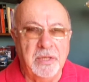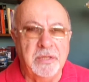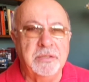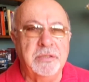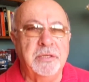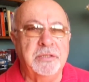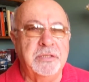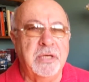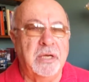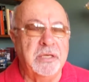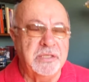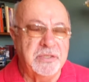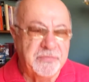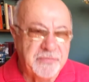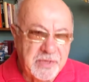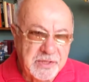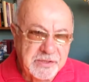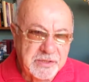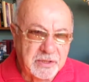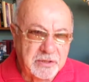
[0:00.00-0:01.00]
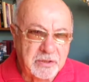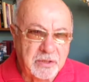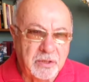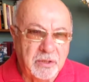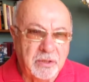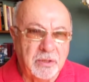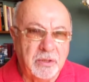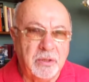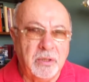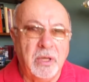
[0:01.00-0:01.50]
such as
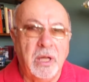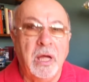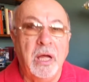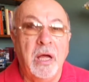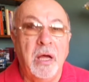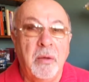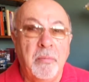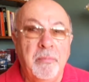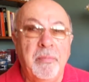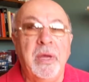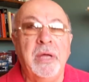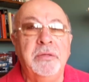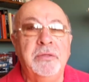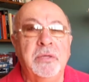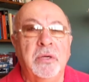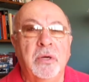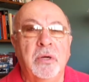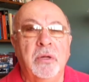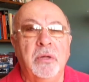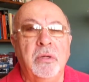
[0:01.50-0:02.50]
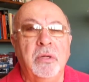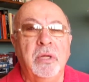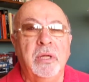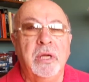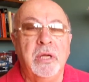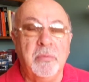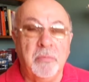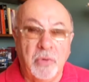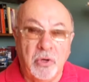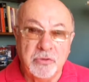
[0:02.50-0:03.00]
physical, mental,
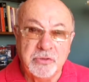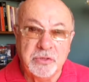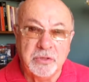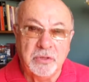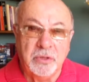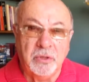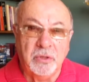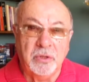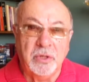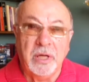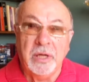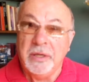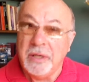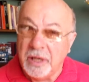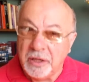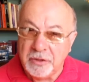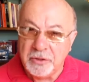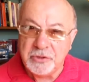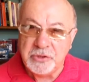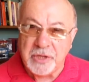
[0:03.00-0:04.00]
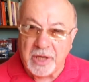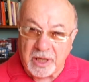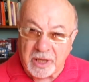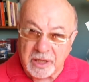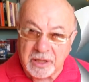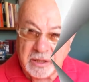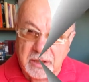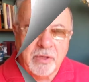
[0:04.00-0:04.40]
emotional, and energetic.